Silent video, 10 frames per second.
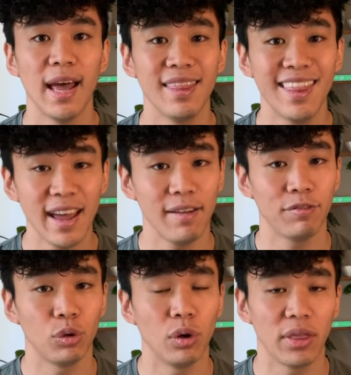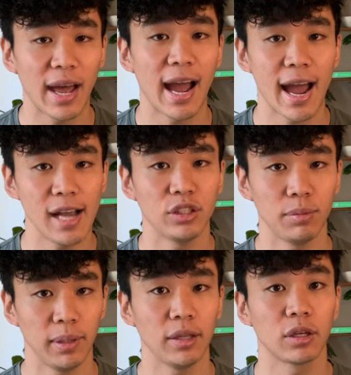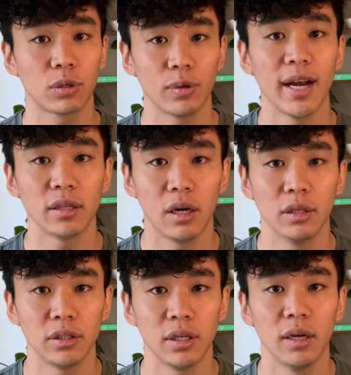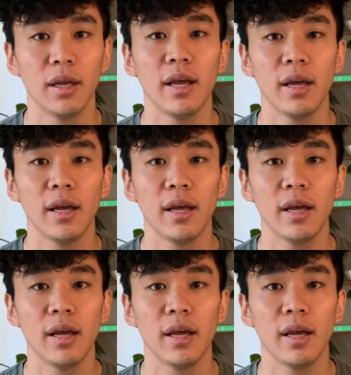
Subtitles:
and therefore that has to be the correct answer.